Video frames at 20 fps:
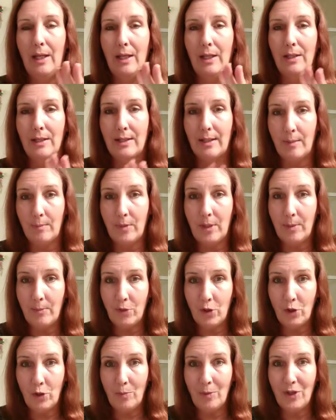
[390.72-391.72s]

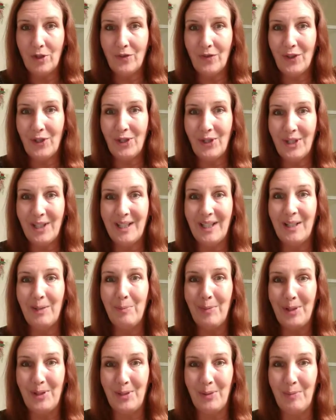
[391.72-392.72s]
Sometimes too much of a good thing can
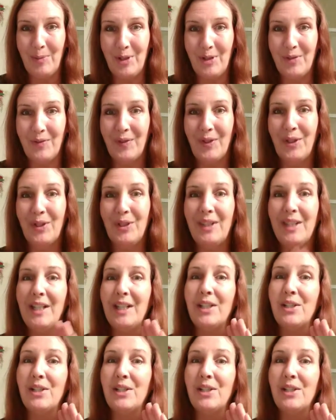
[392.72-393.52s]
be too much of a good thing.